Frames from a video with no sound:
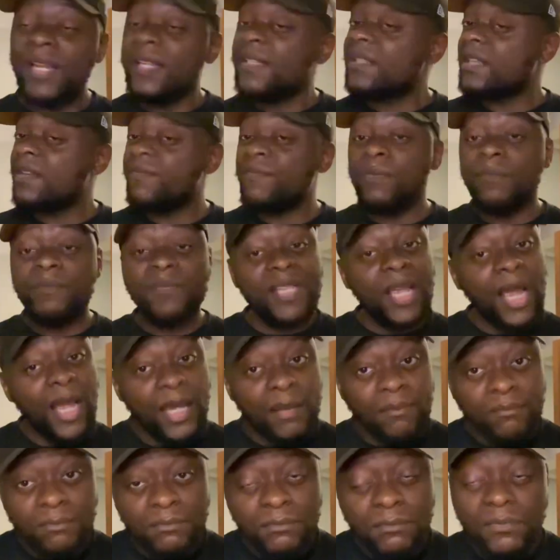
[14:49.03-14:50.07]
Let's give him
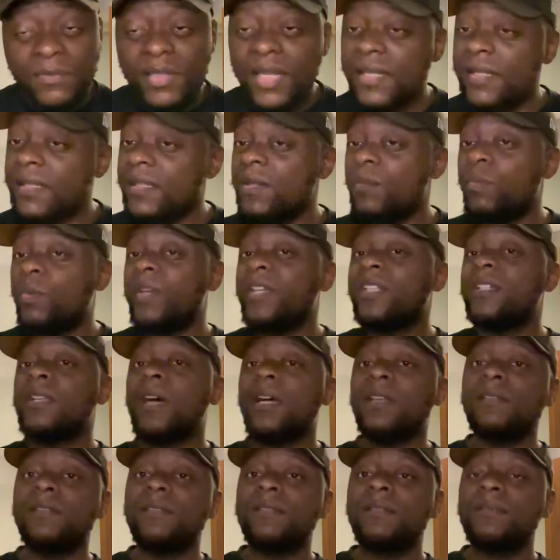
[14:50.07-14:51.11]
time. Let's see what he
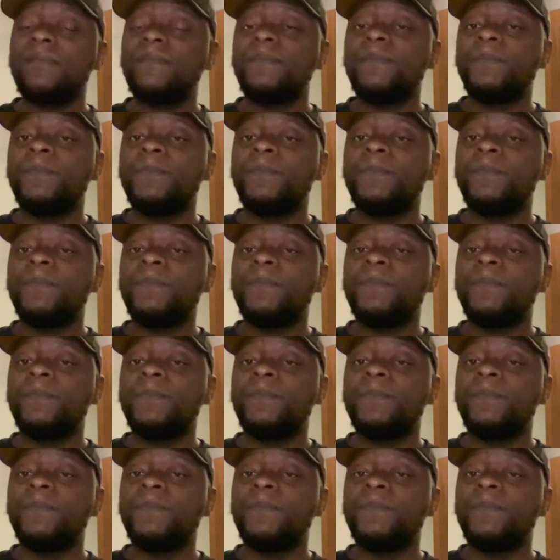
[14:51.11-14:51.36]
does.